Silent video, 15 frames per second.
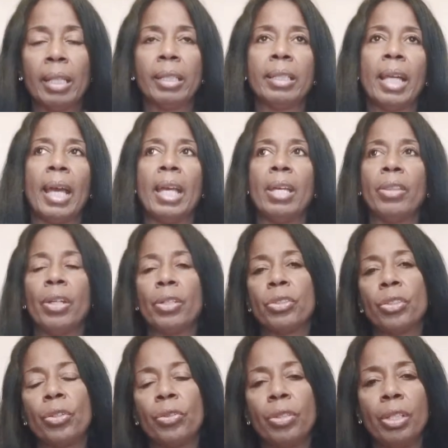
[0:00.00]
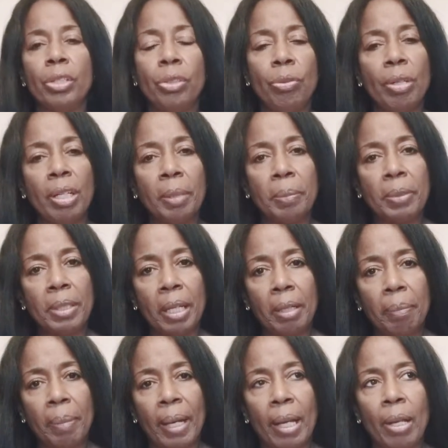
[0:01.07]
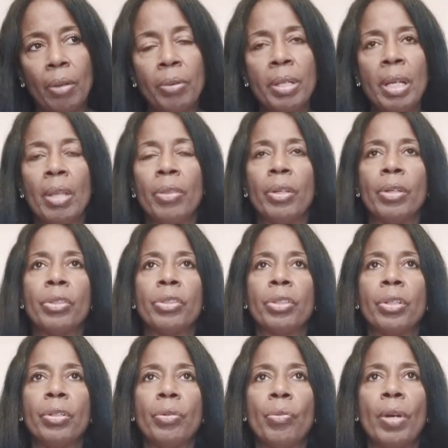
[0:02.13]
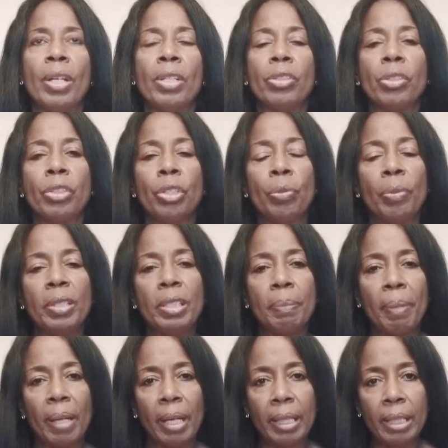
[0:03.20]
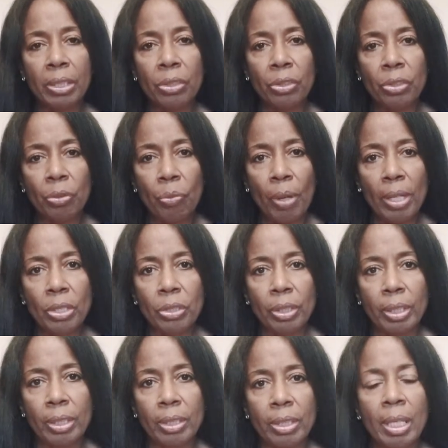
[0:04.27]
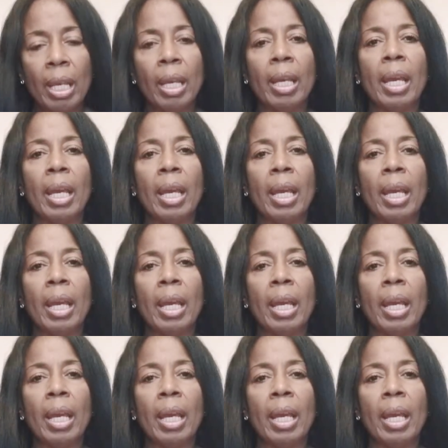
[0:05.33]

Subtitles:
Like there are certain things you get upset about. There are certain ways that you respond in situations.